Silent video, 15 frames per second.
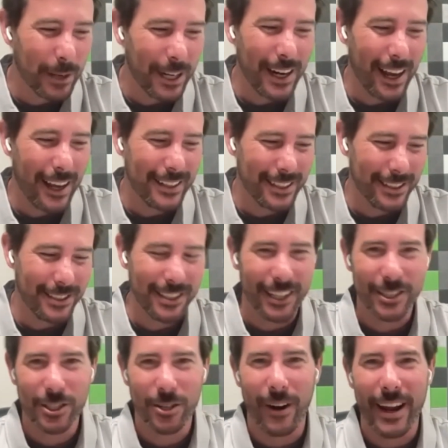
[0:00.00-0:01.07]
but not to
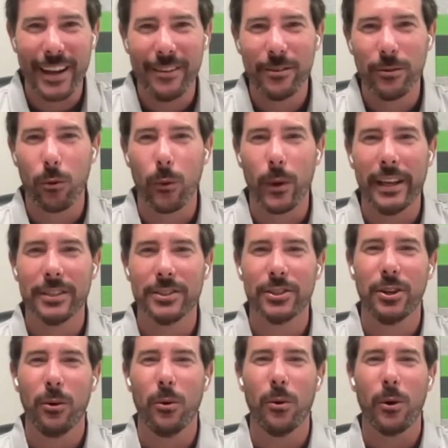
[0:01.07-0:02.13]
such great
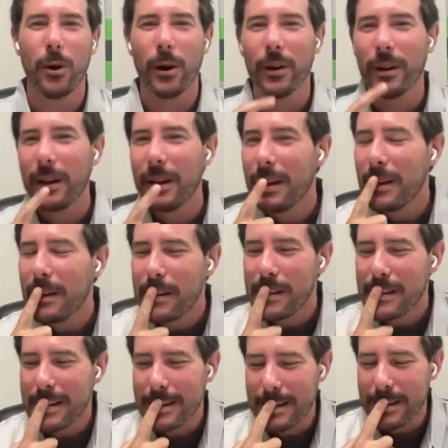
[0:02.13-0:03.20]
risk or,
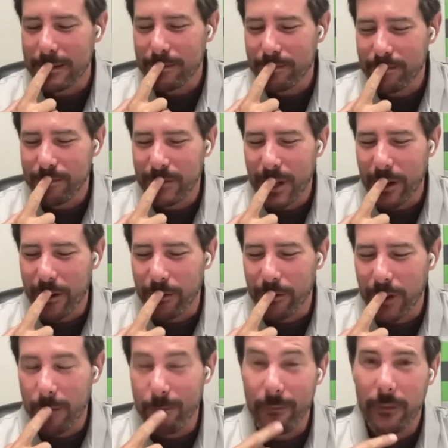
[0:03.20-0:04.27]
um, you
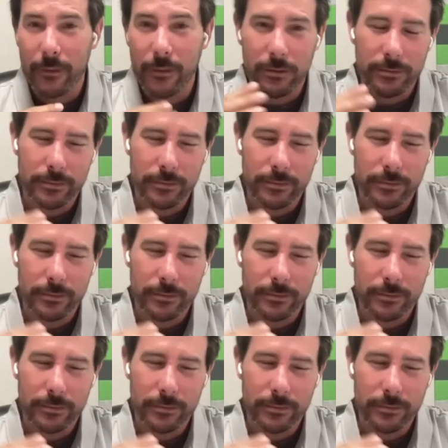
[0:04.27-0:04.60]
know, I'm,